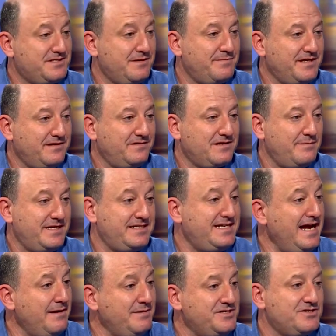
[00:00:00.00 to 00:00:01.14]
something will come in
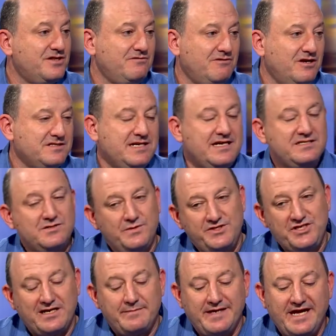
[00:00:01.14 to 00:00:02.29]
damaged or the wrong size, so we
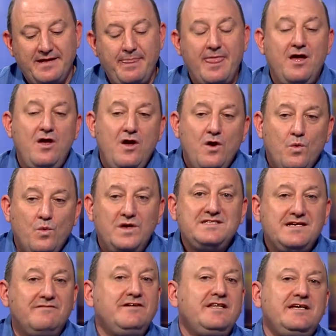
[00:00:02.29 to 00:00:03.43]
check them again.
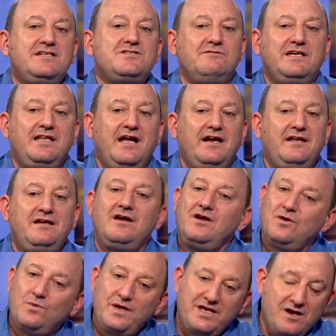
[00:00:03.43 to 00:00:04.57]
Once everything is green lighted,
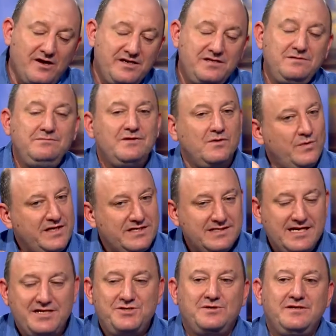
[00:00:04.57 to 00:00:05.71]
we call you, we
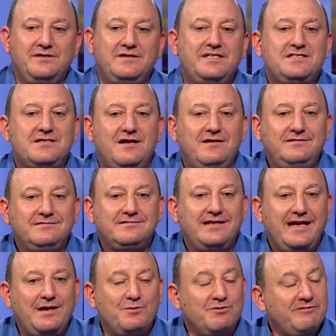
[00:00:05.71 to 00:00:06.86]
schedule your install,
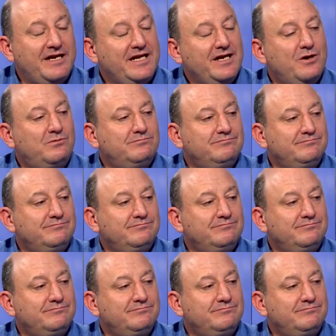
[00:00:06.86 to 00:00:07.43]
and we're ready to go.